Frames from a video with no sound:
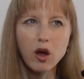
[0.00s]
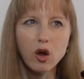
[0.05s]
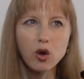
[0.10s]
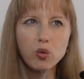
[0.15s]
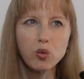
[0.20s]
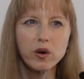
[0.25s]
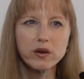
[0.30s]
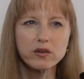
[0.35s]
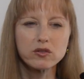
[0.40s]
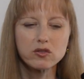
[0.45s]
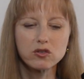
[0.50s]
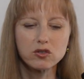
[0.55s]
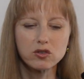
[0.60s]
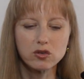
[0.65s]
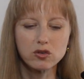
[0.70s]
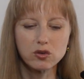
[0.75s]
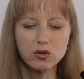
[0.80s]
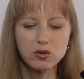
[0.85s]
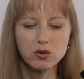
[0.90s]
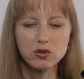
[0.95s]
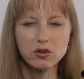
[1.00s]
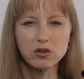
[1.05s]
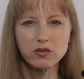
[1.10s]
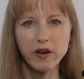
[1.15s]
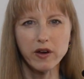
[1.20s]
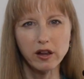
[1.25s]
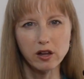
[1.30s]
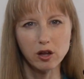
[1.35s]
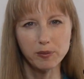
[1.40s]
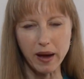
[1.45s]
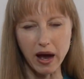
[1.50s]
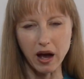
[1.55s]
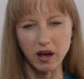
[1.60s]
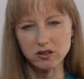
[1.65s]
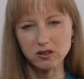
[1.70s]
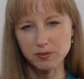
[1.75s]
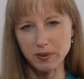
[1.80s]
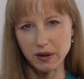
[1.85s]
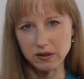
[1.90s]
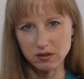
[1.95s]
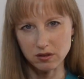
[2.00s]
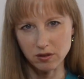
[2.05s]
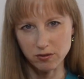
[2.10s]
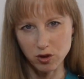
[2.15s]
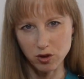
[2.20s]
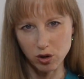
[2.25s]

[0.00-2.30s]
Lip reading: was to develop aspects of